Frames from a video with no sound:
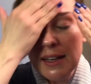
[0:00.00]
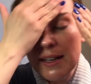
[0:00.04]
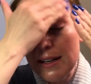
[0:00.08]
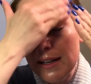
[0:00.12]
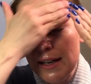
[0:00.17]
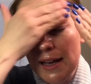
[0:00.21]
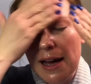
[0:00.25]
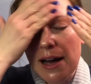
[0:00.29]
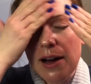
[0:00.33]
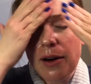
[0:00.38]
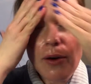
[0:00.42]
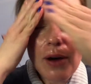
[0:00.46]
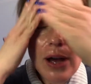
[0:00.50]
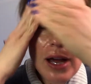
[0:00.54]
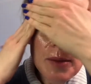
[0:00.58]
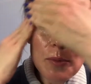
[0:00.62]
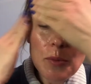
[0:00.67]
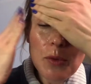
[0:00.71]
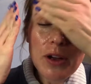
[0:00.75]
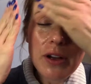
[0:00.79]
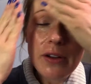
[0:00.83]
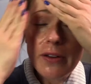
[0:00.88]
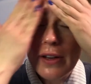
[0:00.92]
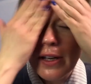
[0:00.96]
Now
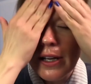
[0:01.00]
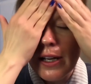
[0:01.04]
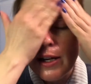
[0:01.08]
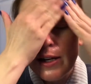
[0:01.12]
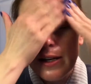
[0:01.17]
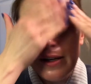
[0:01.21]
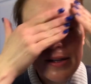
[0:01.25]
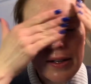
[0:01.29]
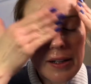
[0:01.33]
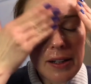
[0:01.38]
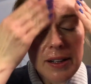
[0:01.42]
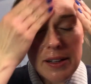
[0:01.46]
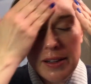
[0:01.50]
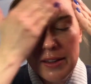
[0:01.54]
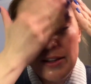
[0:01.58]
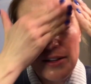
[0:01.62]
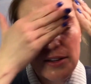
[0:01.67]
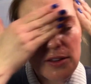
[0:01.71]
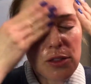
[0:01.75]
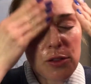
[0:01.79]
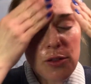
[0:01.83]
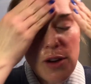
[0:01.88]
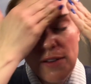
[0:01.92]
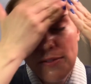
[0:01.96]
I'm wearing the
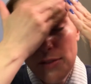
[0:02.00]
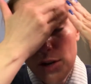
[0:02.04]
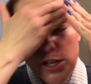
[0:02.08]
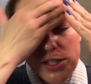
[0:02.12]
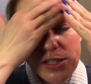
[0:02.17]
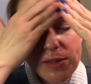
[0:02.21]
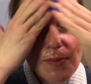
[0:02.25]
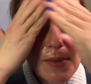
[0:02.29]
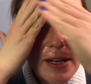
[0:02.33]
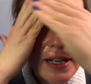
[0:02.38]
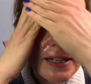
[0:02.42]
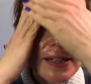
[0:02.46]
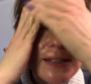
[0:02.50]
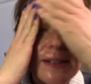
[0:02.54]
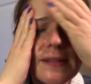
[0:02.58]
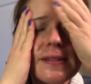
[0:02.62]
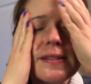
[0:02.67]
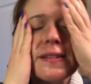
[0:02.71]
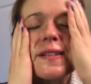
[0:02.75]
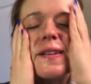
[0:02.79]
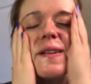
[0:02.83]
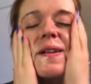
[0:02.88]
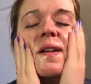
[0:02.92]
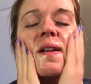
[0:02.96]
Thrive
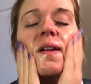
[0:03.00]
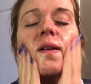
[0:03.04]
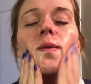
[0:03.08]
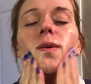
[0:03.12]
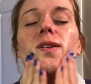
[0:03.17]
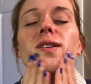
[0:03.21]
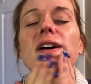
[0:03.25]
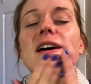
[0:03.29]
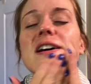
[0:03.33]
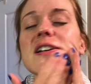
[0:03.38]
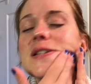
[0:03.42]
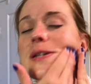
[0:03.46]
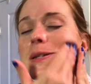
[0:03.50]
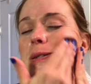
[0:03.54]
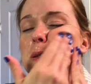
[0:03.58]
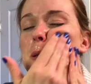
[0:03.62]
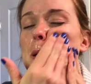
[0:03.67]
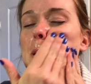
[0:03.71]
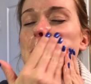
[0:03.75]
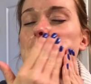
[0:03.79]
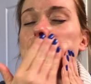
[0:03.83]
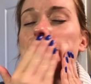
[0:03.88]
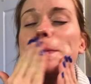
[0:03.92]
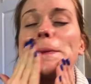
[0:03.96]
Cosmetics Liquid Lash
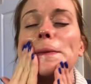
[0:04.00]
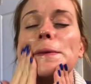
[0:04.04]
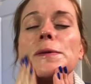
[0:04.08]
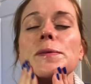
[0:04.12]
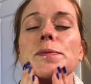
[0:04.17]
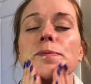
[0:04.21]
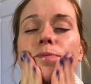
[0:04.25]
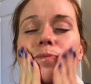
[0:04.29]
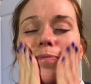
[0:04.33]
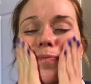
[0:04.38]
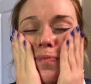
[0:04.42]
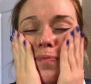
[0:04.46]
Extensions